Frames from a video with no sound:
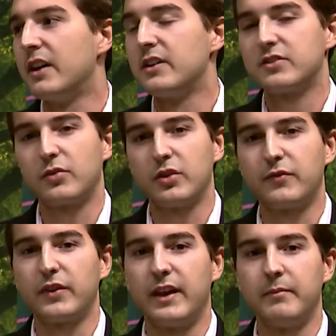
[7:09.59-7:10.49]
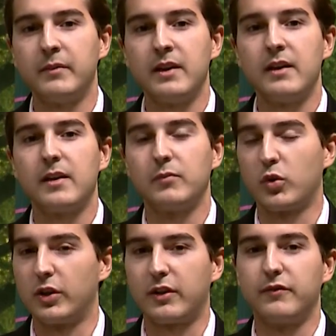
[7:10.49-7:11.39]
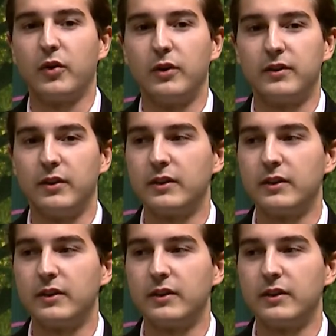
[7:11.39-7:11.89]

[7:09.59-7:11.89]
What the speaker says: So good for them. We're looking forward to